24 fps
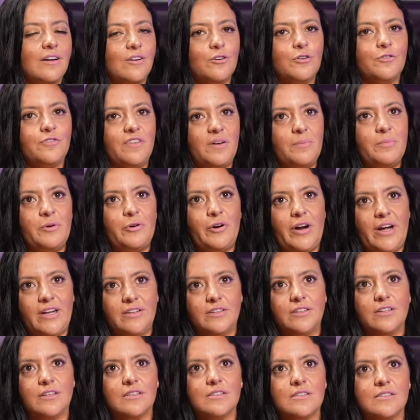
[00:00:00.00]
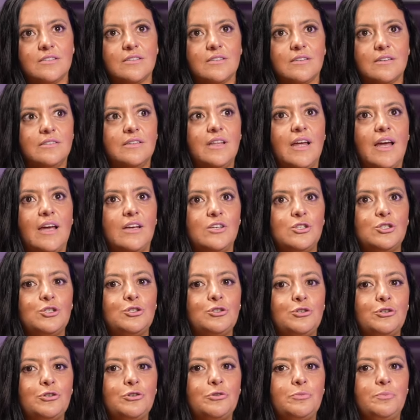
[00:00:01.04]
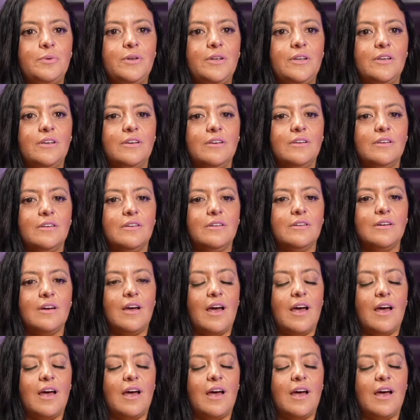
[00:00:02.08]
a lot of Emiratis, they should be